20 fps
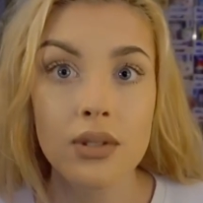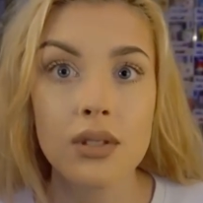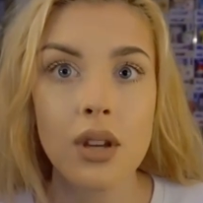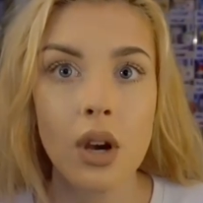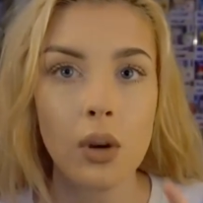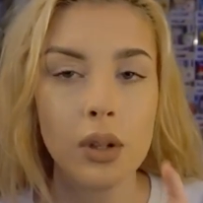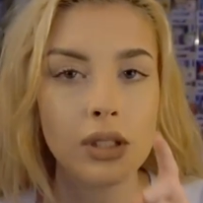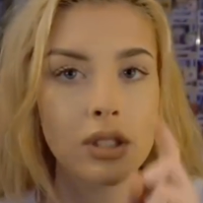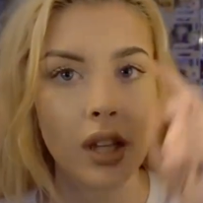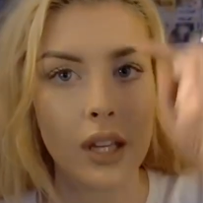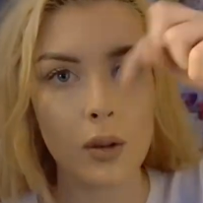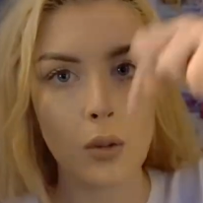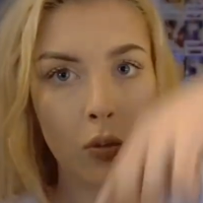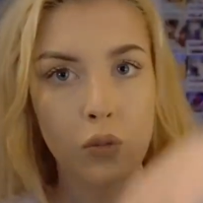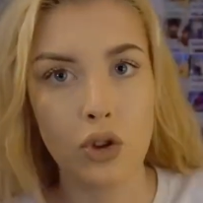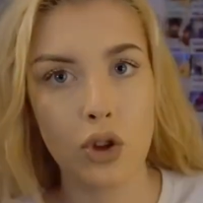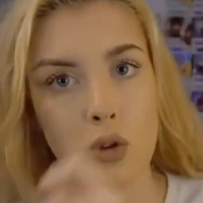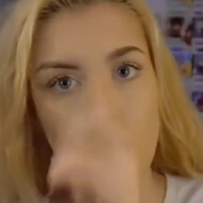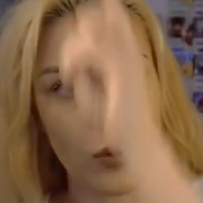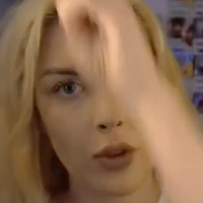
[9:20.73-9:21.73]
so it's like,
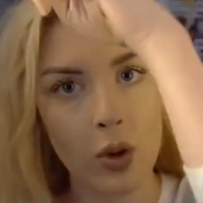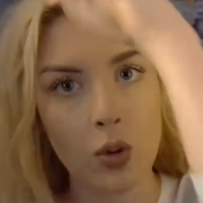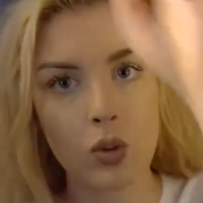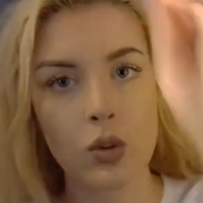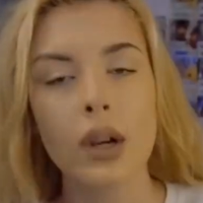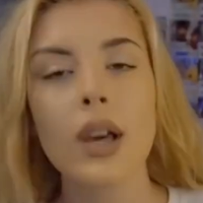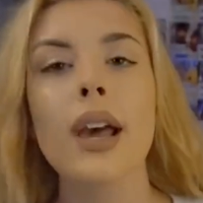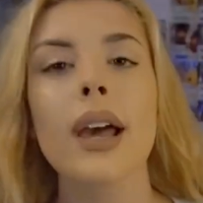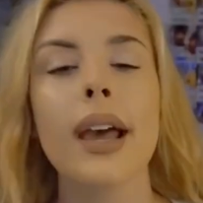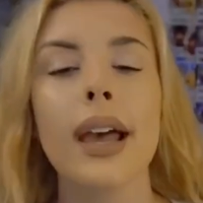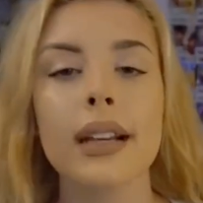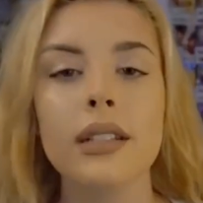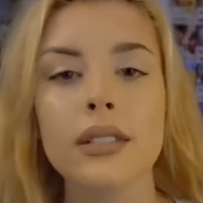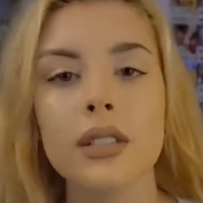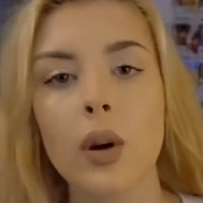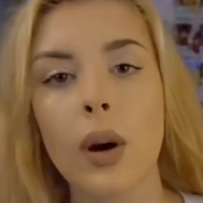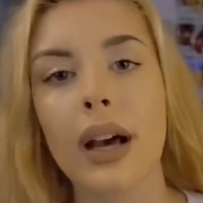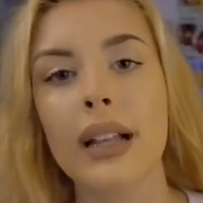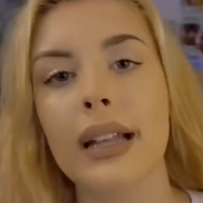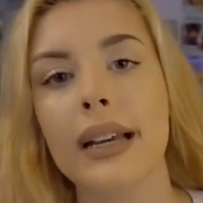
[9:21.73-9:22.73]
and
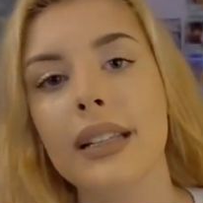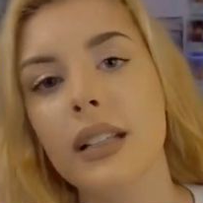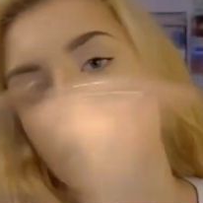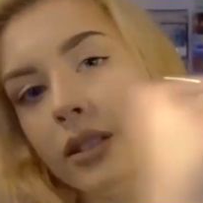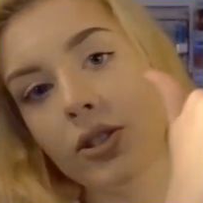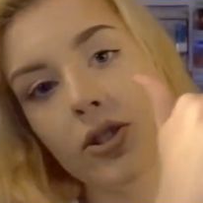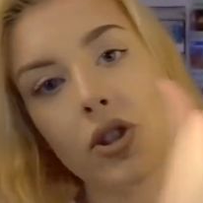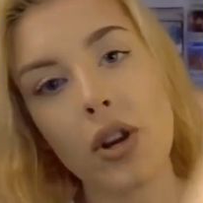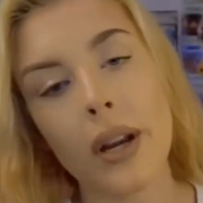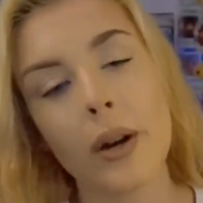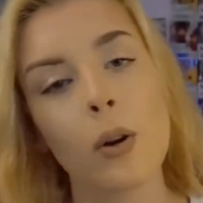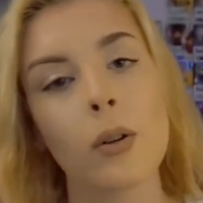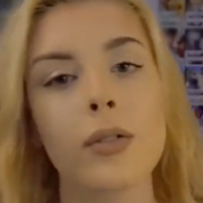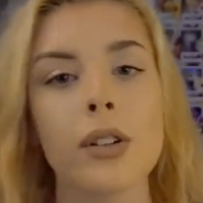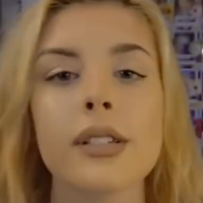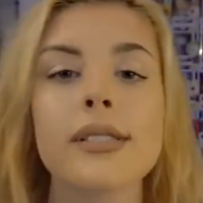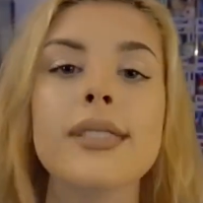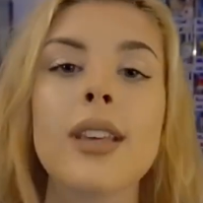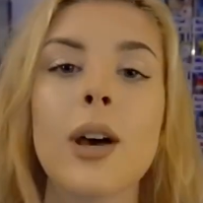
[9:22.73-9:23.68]
so I like it straight over,